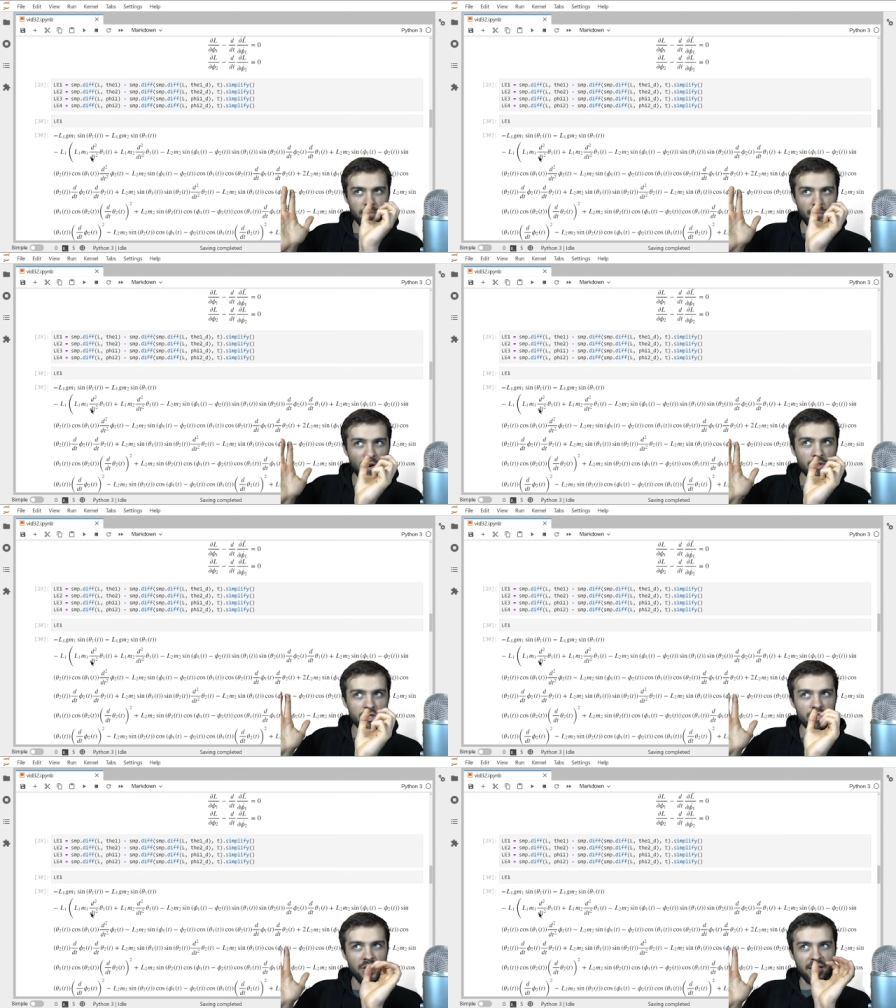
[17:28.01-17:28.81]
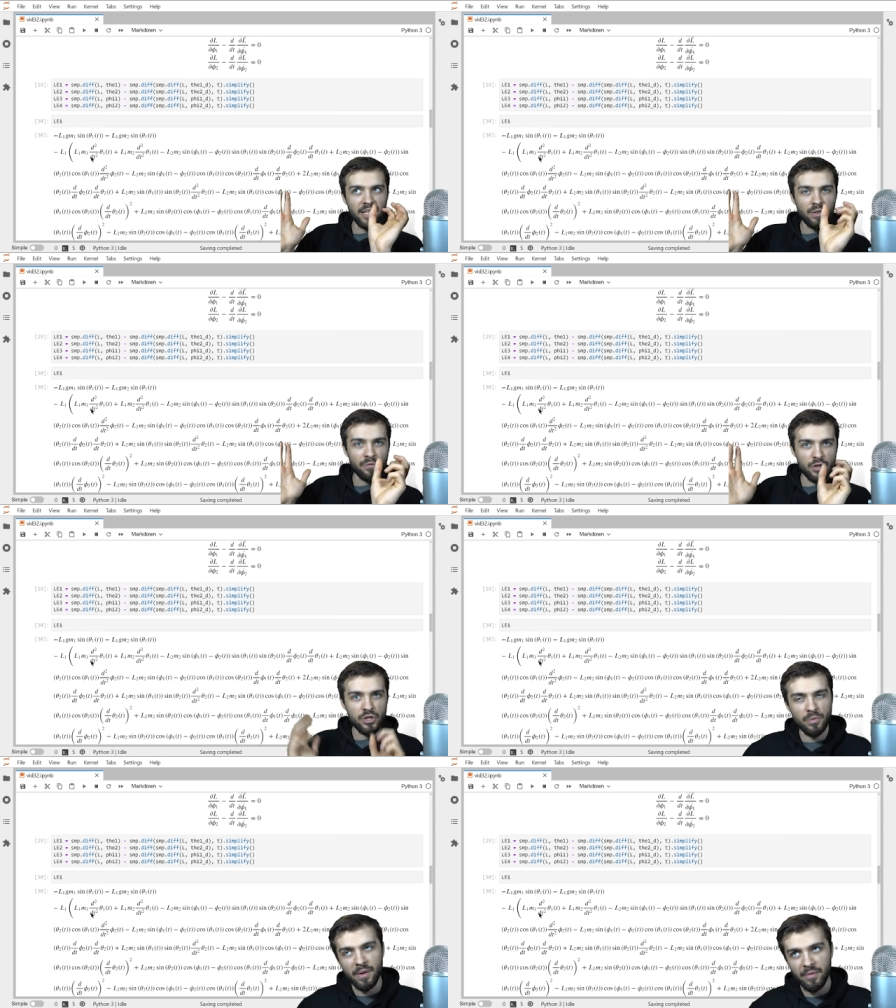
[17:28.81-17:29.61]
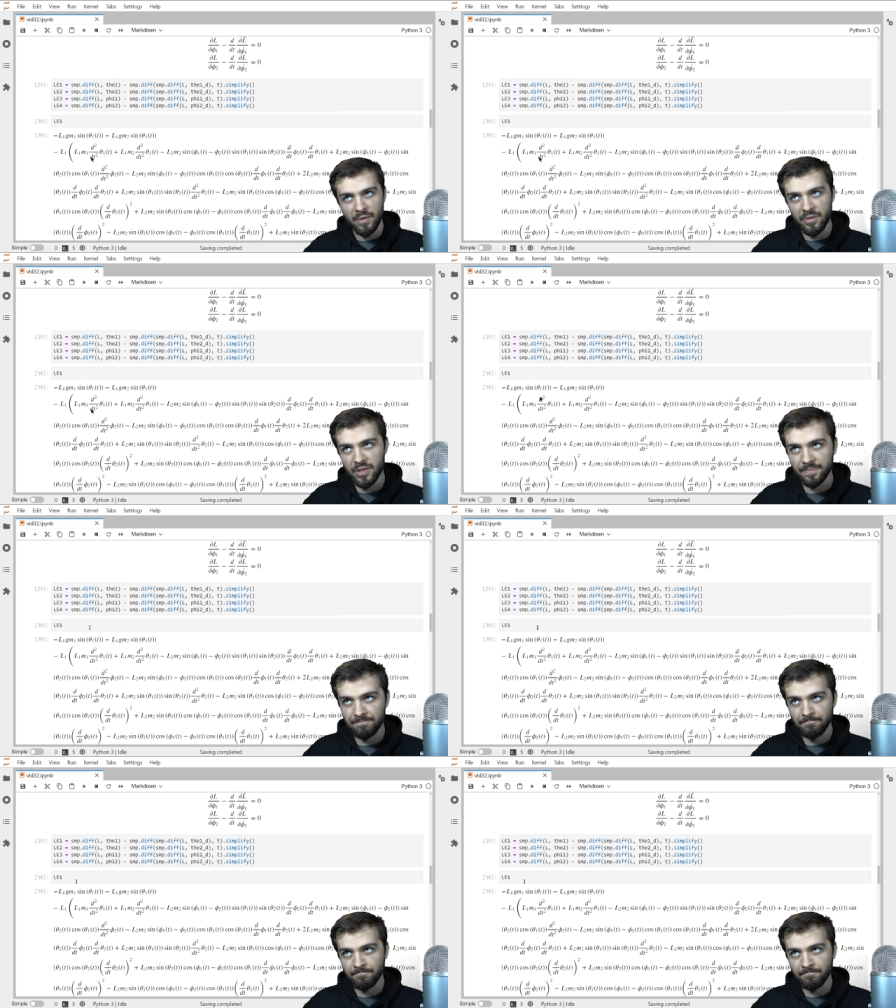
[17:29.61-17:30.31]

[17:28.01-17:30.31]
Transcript: the functions and then the first derivatives,